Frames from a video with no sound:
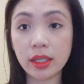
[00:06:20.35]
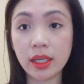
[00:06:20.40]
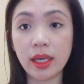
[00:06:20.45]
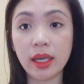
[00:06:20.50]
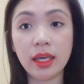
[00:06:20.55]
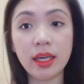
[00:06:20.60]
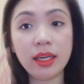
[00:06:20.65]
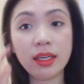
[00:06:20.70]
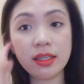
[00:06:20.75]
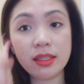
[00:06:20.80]

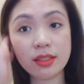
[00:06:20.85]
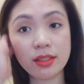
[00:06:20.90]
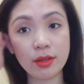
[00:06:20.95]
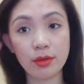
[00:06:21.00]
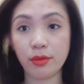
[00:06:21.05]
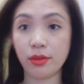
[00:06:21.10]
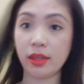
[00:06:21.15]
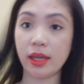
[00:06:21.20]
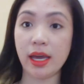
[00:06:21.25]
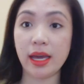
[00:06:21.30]
Okay,
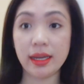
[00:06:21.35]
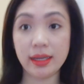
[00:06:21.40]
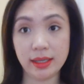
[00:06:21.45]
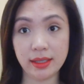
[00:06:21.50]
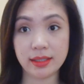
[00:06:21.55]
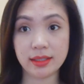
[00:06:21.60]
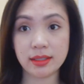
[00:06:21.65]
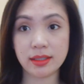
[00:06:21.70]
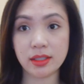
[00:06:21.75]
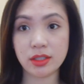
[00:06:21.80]
so that
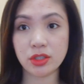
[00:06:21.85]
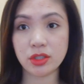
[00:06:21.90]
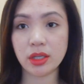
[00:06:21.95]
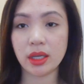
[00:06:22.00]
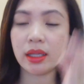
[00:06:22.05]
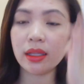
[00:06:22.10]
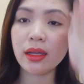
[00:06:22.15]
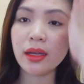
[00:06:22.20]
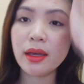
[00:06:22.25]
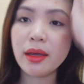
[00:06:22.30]
is the
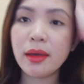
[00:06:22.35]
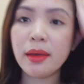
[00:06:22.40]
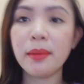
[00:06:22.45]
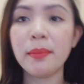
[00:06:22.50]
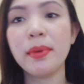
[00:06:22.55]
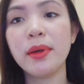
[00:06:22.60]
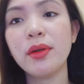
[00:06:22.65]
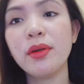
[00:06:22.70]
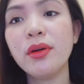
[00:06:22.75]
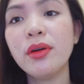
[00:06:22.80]
shape.
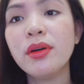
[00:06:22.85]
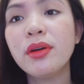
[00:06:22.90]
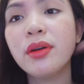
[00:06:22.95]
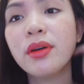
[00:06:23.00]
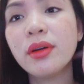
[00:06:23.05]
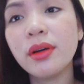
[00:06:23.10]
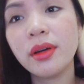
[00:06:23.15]
Pero,